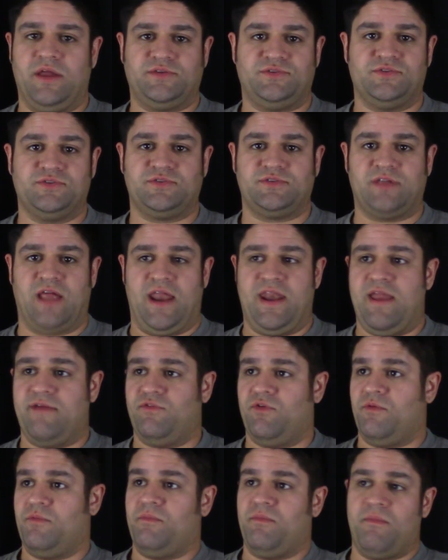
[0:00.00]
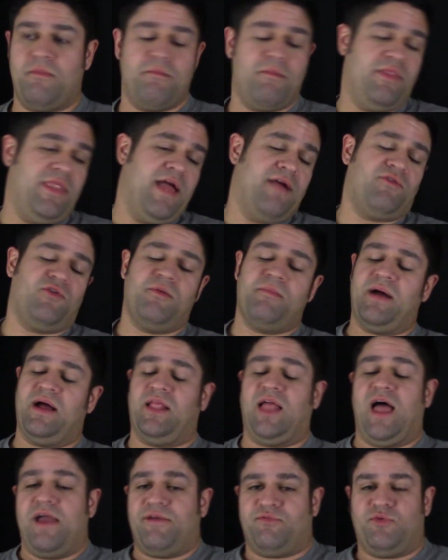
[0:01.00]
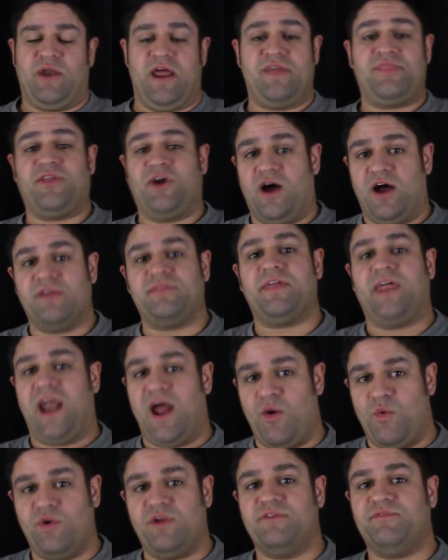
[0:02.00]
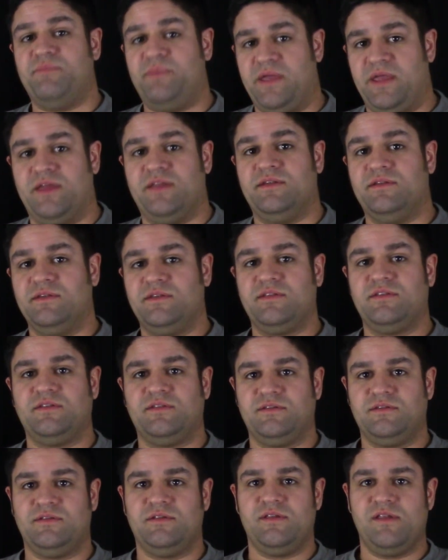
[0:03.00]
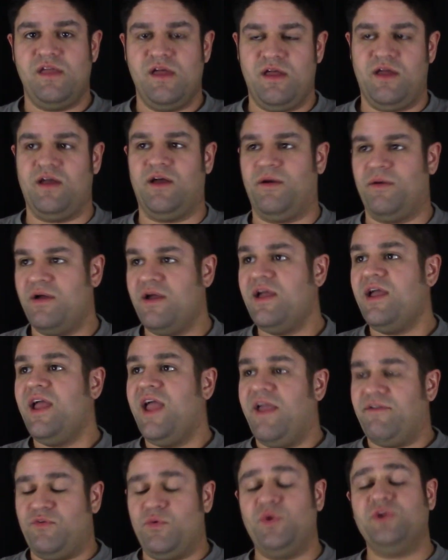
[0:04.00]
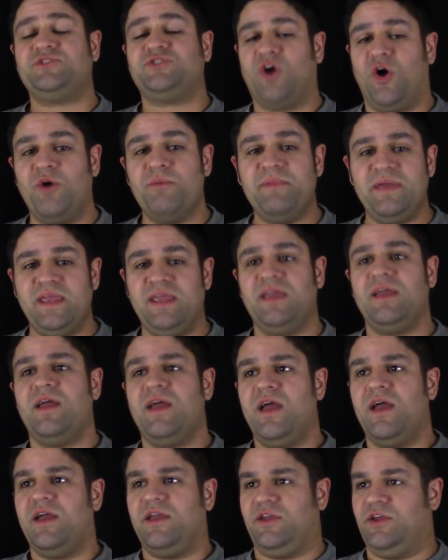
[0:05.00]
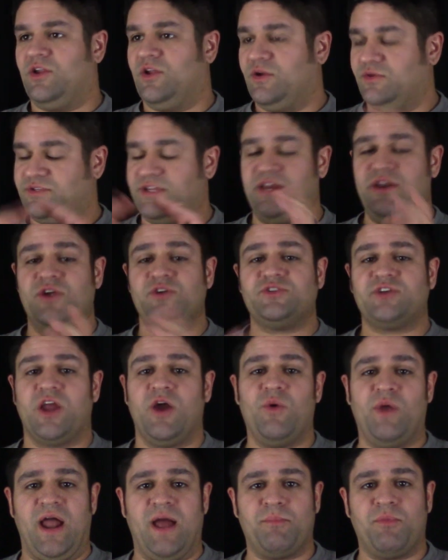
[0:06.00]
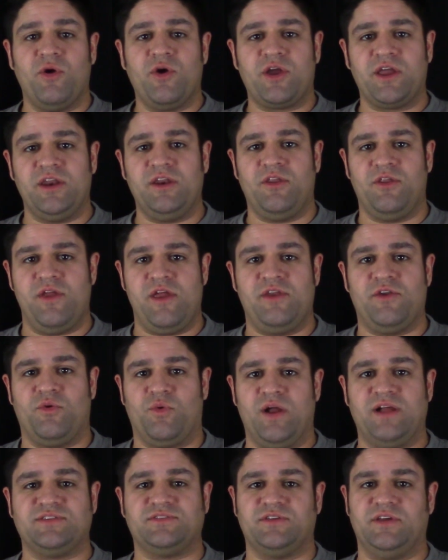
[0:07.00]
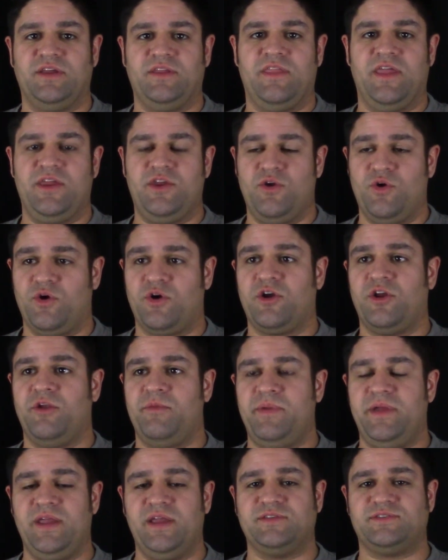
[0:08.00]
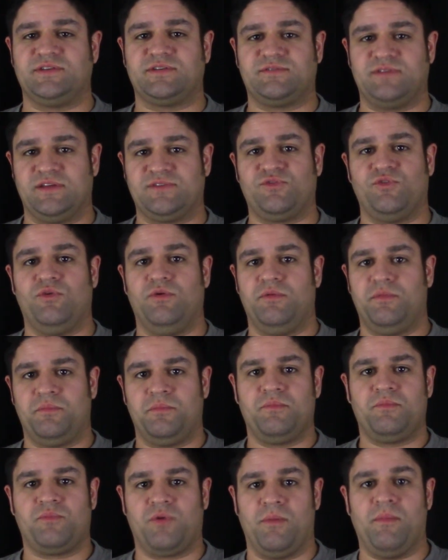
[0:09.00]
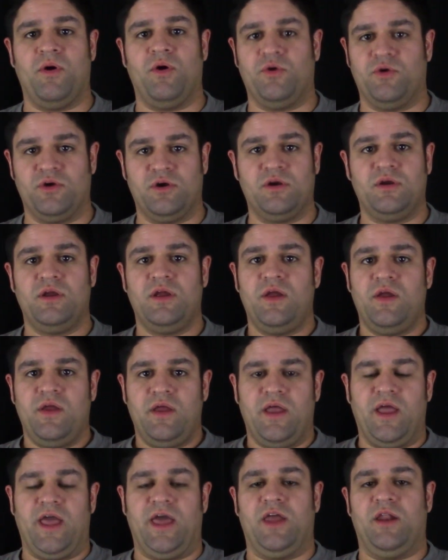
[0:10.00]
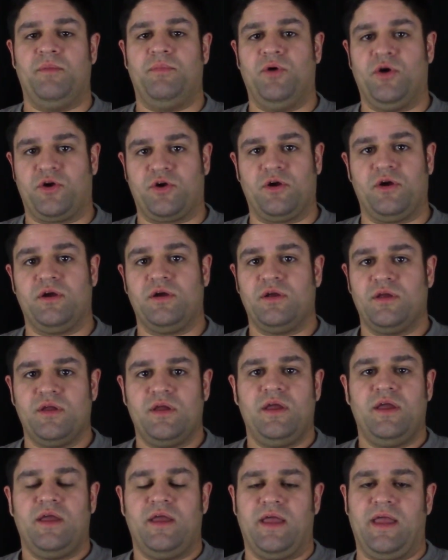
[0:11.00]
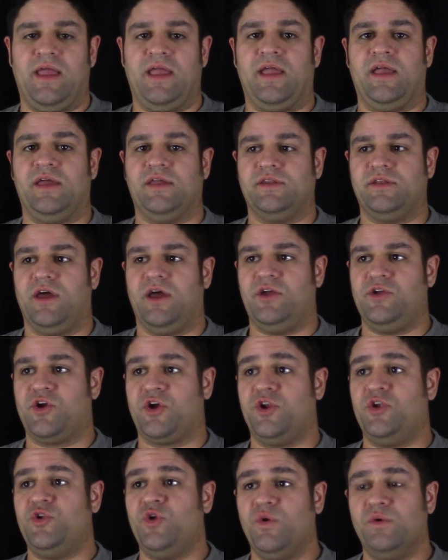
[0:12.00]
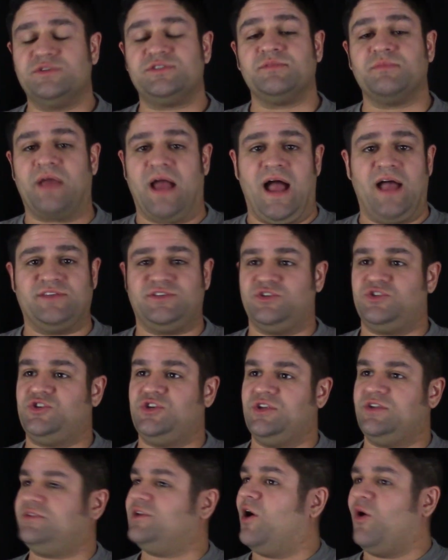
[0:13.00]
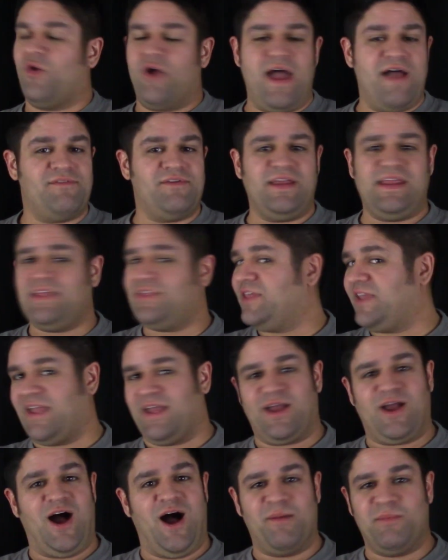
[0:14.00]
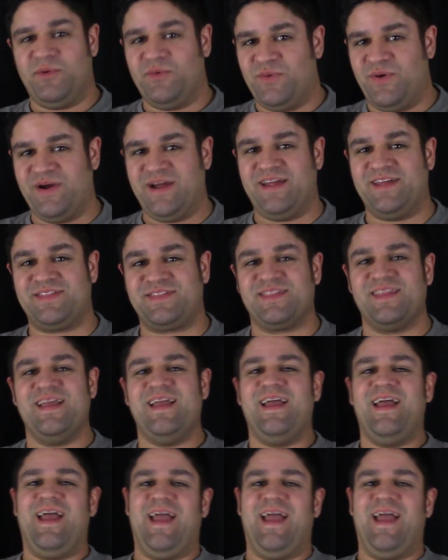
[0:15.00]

It's just I never in my life would I thought that I would have been. If you would have told me, 10 years ago when I broke into wrestling, that you're going to be a successful promoter and a booker, and you're going to do it with some guys that you don't have anything in common with,